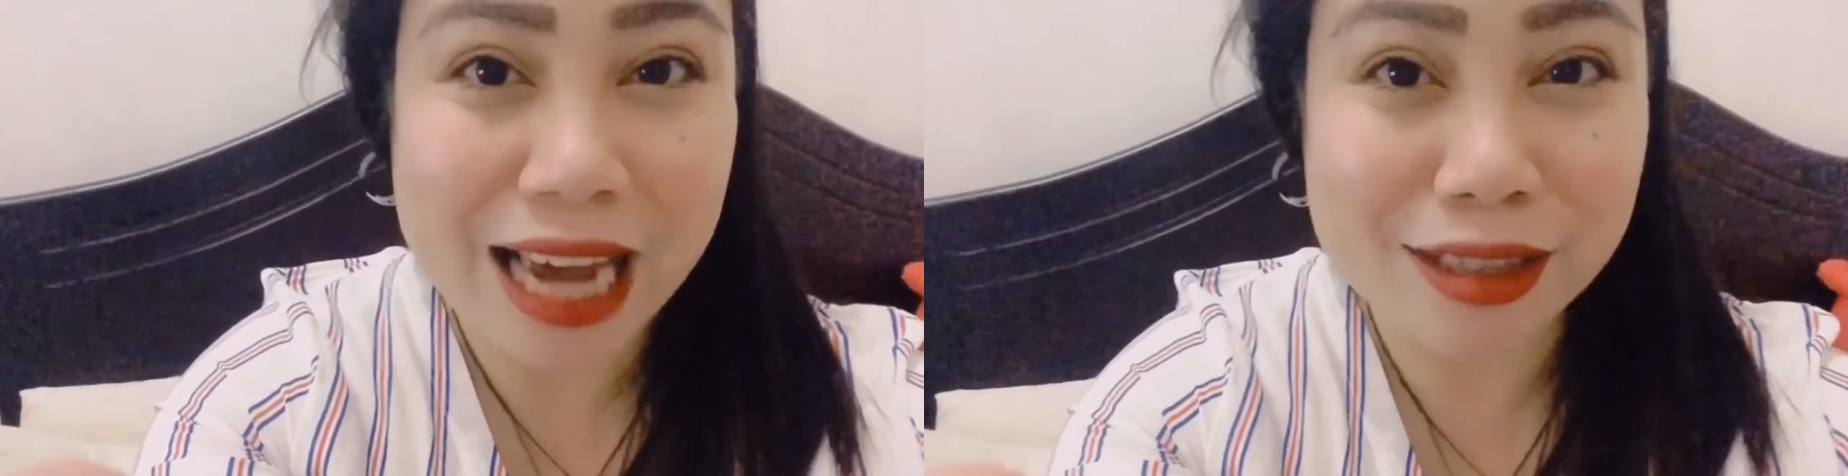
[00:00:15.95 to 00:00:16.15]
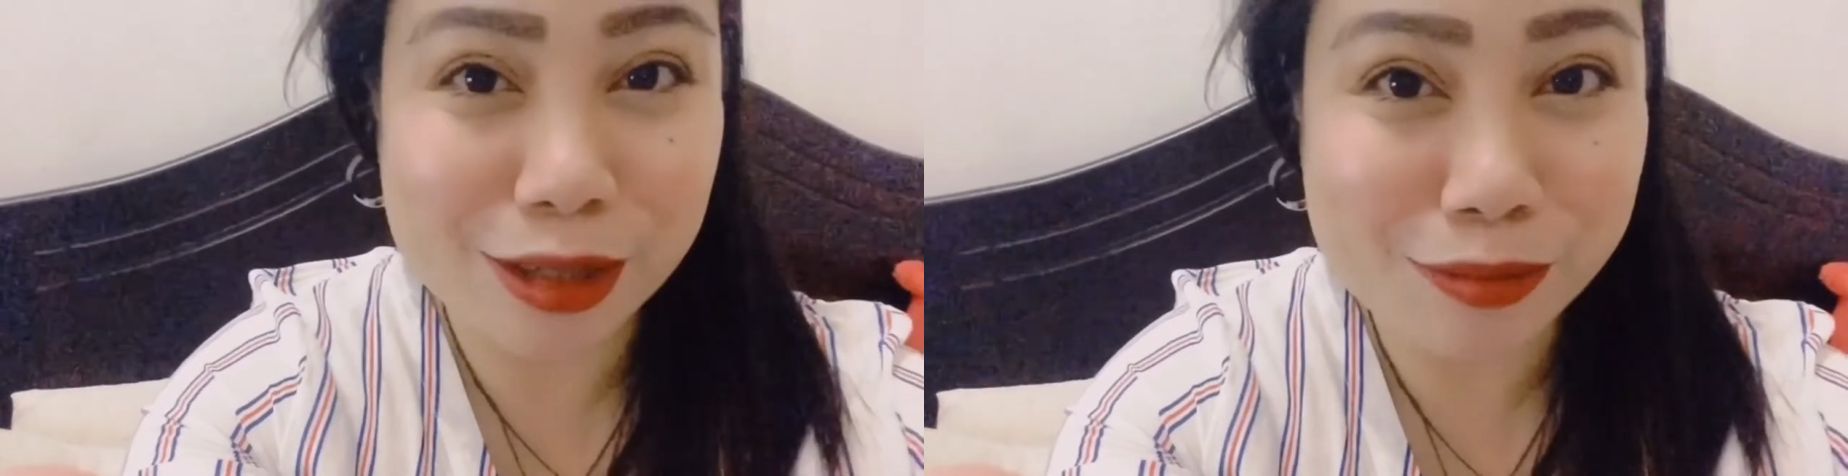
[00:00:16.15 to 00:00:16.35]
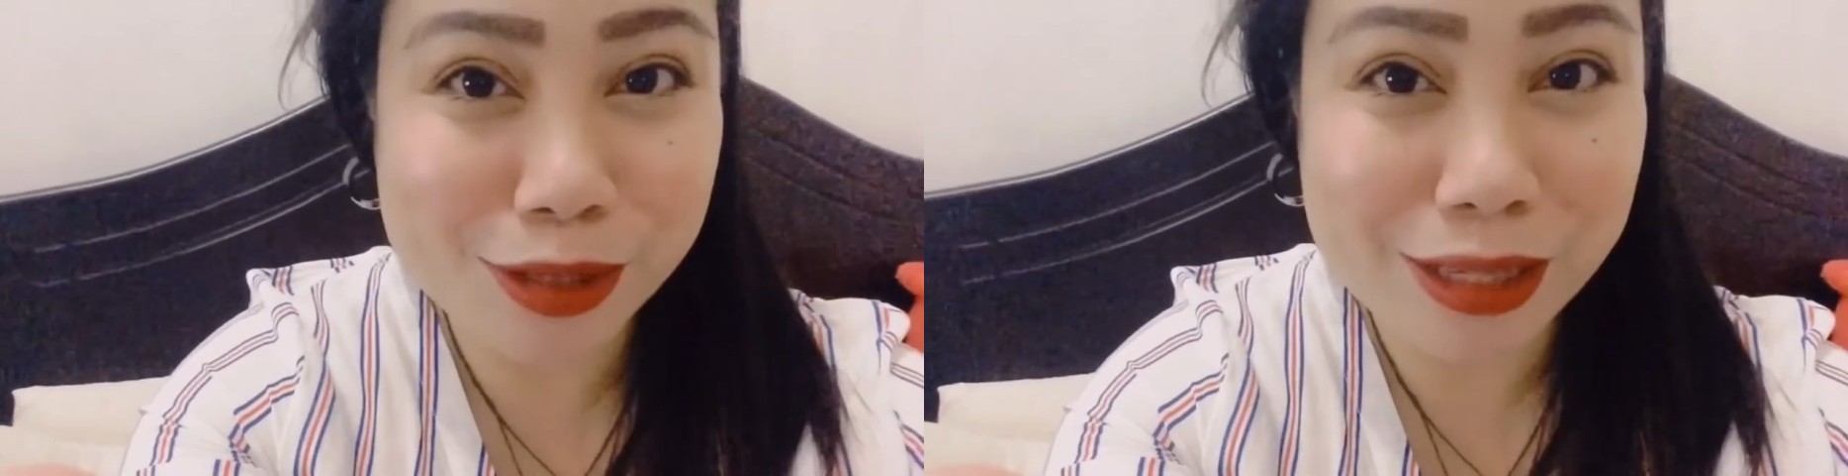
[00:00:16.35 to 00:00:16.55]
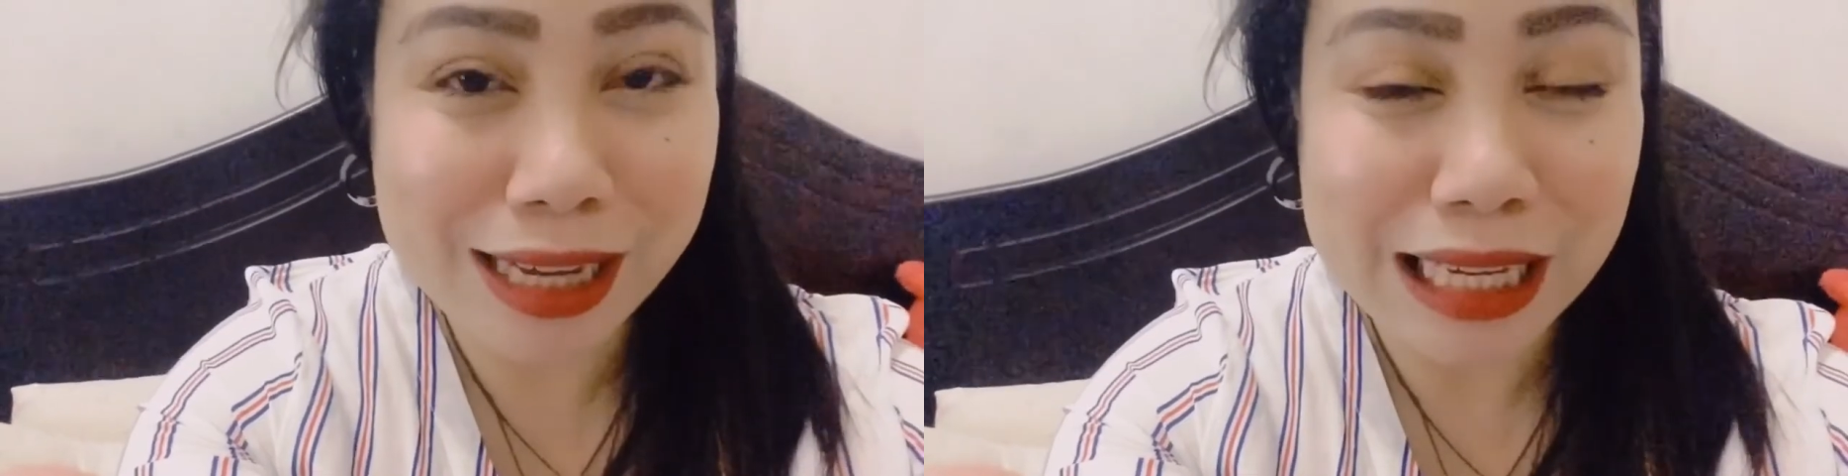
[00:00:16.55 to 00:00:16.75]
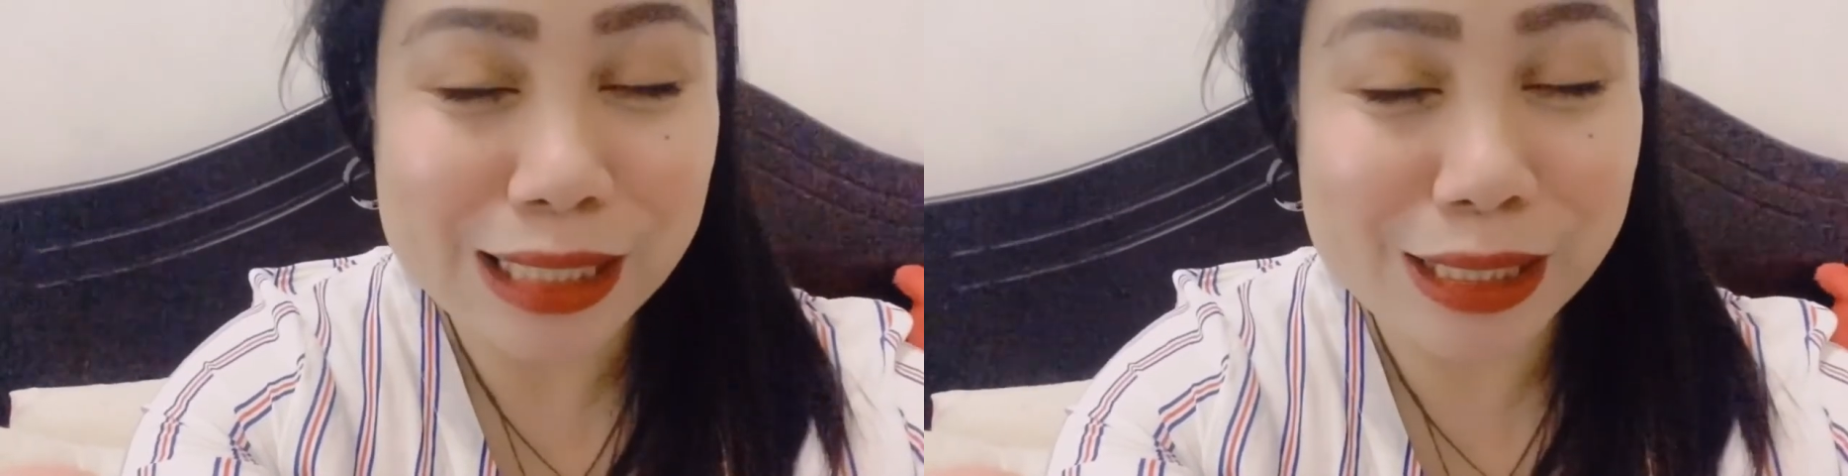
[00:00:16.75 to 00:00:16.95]
items,
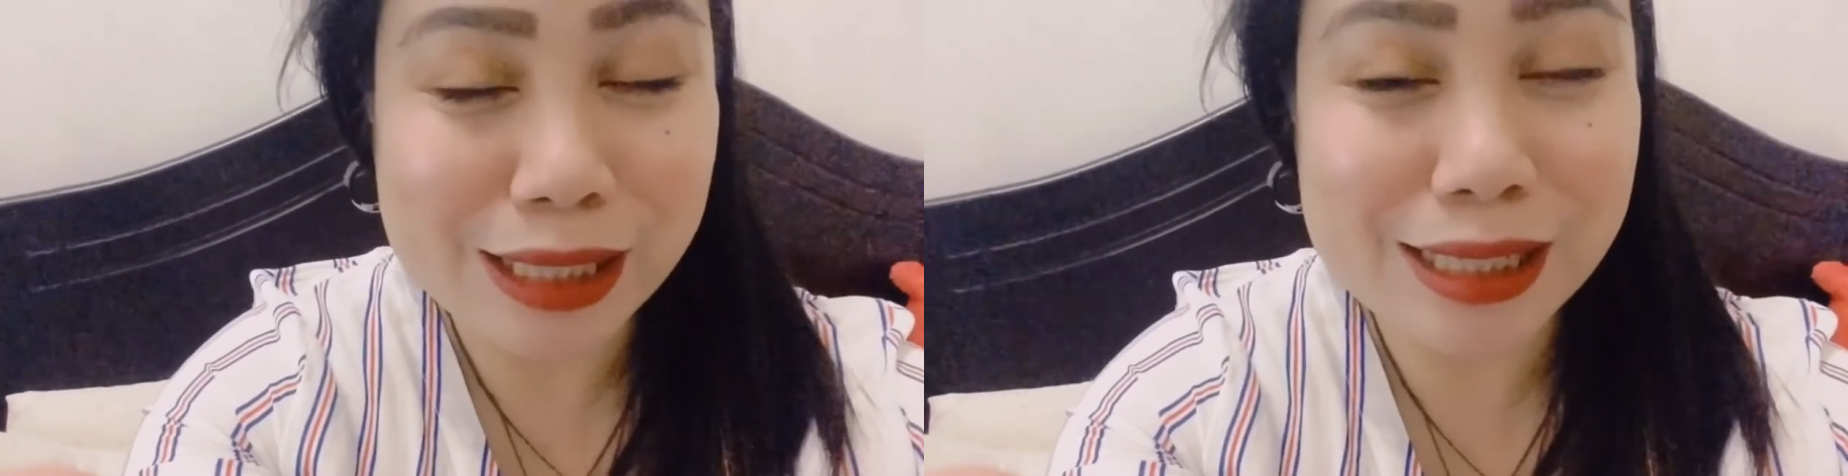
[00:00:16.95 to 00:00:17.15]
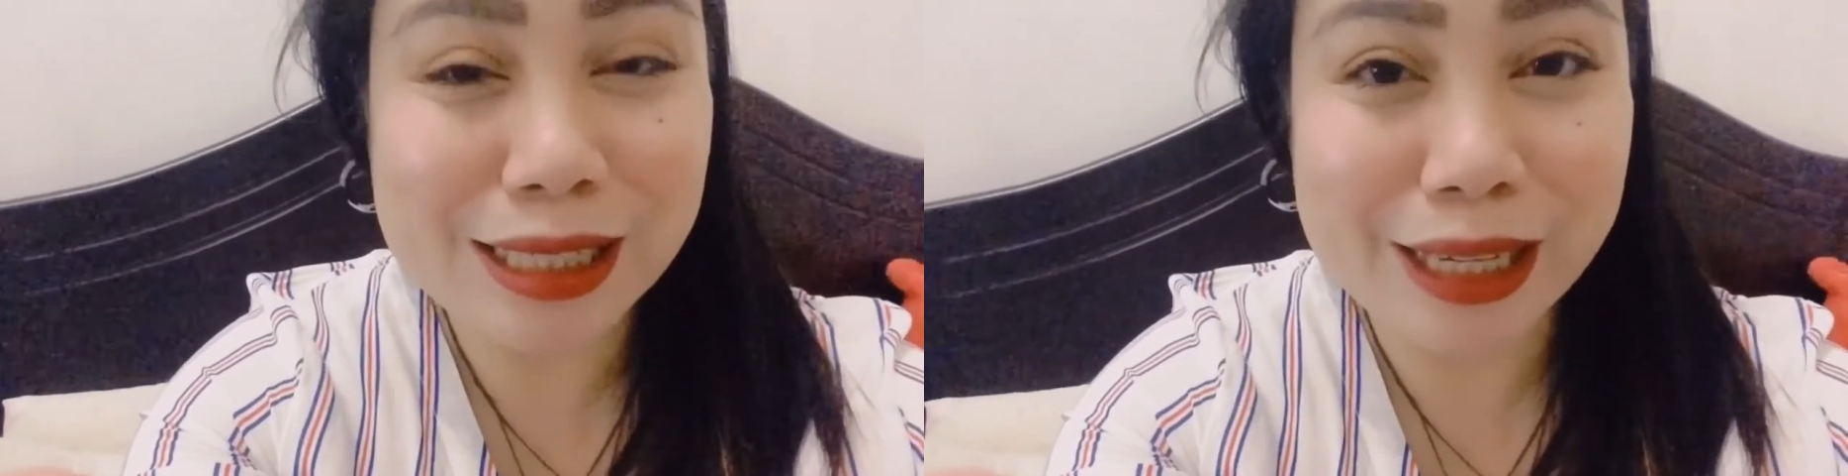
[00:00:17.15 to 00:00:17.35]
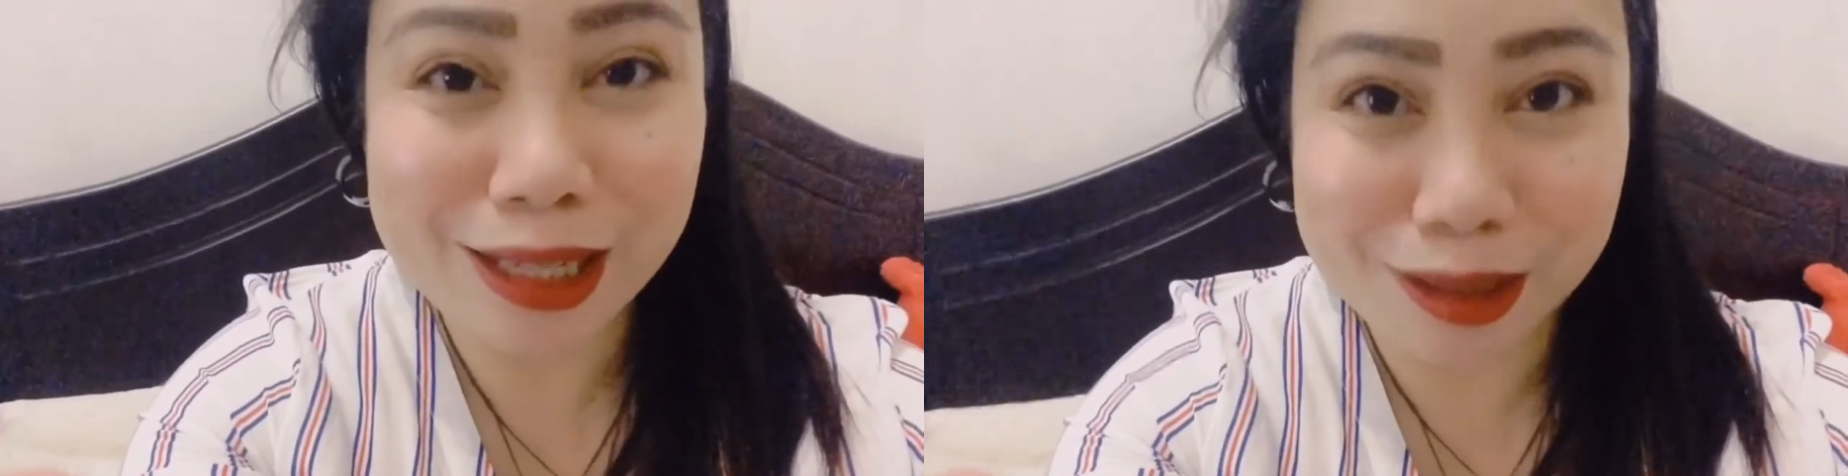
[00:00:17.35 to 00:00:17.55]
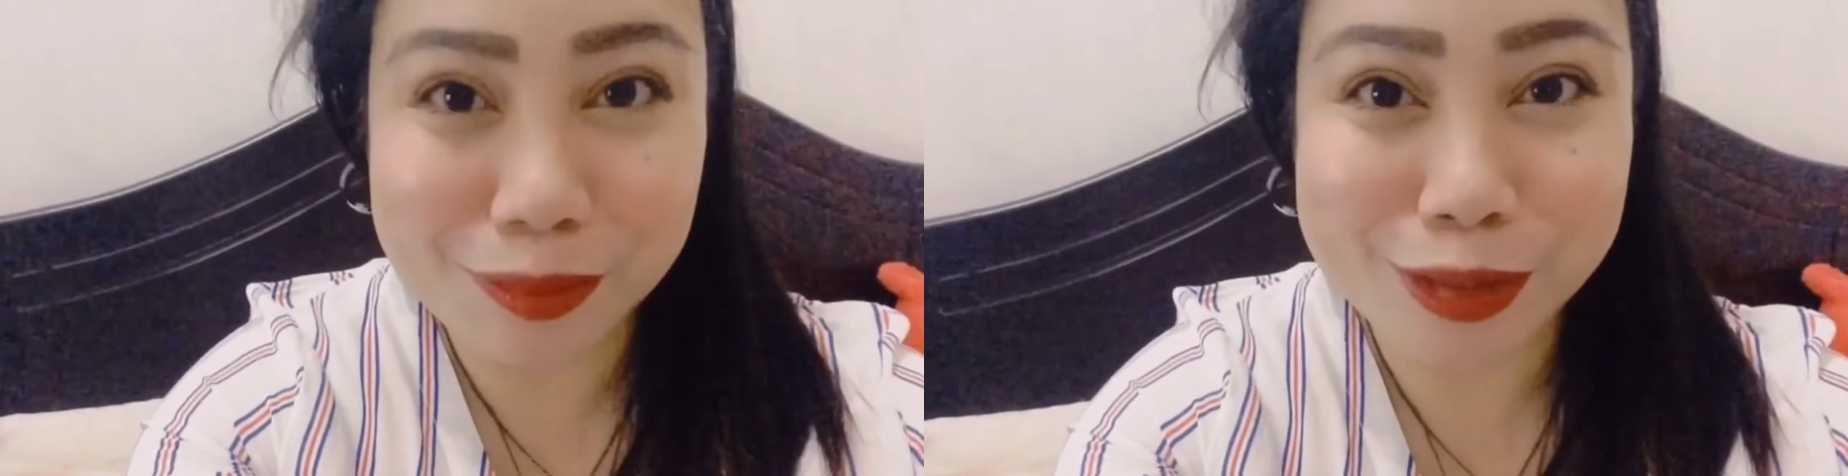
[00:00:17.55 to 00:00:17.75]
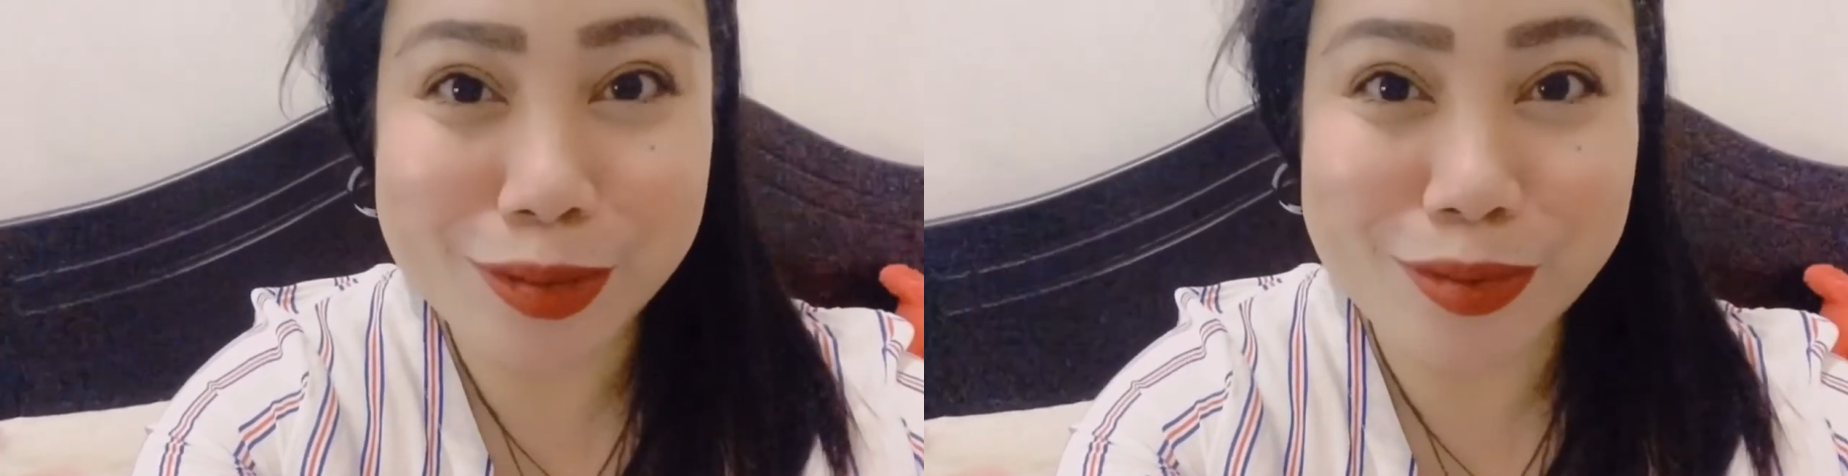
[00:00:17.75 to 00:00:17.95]
just keep on